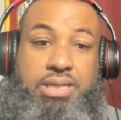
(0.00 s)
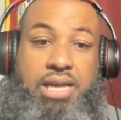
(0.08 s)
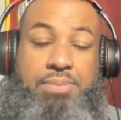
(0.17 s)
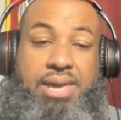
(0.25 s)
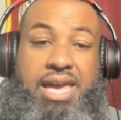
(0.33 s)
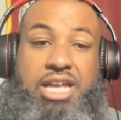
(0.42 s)

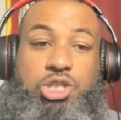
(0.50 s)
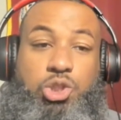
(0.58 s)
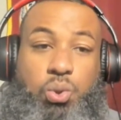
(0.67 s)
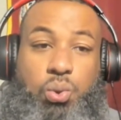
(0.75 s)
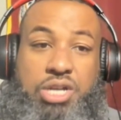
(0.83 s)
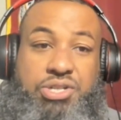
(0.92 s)
He had
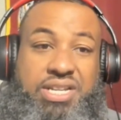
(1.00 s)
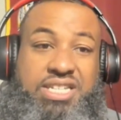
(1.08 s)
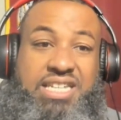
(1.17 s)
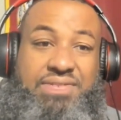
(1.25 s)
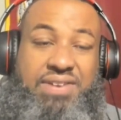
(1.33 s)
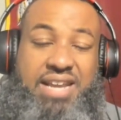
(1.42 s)

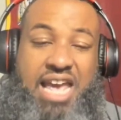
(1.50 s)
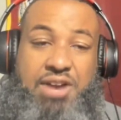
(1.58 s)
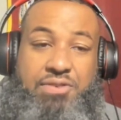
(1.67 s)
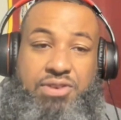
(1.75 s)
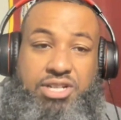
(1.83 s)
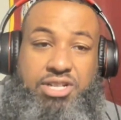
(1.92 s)
279
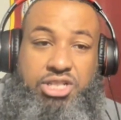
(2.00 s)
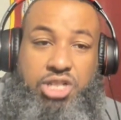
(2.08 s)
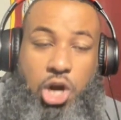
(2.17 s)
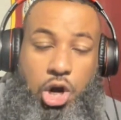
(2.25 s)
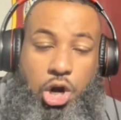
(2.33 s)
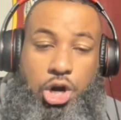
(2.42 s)

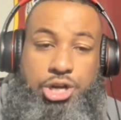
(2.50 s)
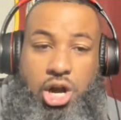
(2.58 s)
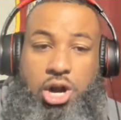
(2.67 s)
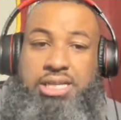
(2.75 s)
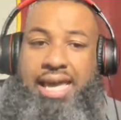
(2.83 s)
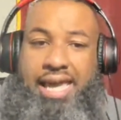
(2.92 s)
return
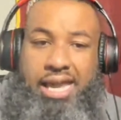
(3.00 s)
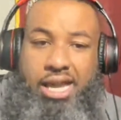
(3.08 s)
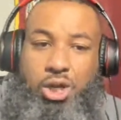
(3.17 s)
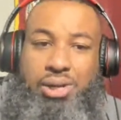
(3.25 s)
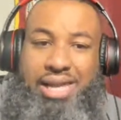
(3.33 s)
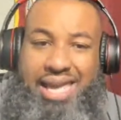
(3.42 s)
yards,
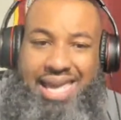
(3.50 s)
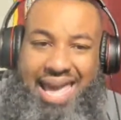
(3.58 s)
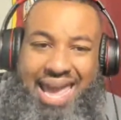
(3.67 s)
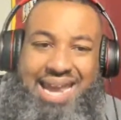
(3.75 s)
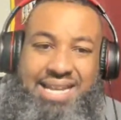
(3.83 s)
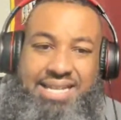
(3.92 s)
including an
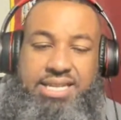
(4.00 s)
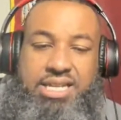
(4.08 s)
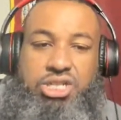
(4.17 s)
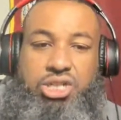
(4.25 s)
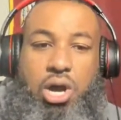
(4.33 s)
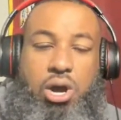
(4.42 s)

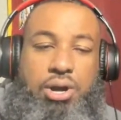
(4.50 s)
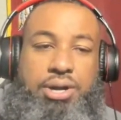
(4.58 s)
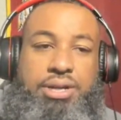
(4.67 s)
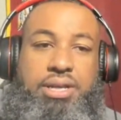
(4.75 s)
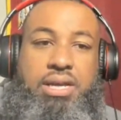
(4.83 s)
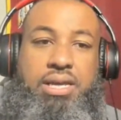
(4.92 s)
86-yard